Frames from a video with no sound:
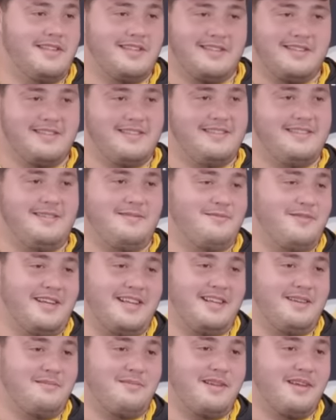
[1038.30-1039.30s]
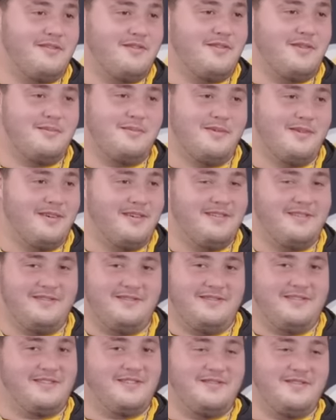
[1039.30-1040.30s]
I'm just, I'm ready to play football.
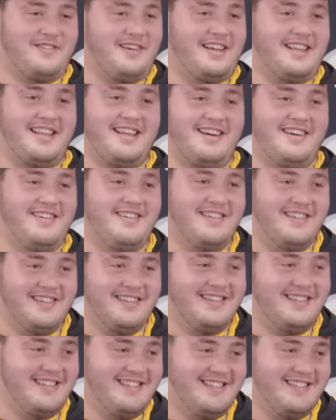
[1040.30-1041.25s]
We're going to find out.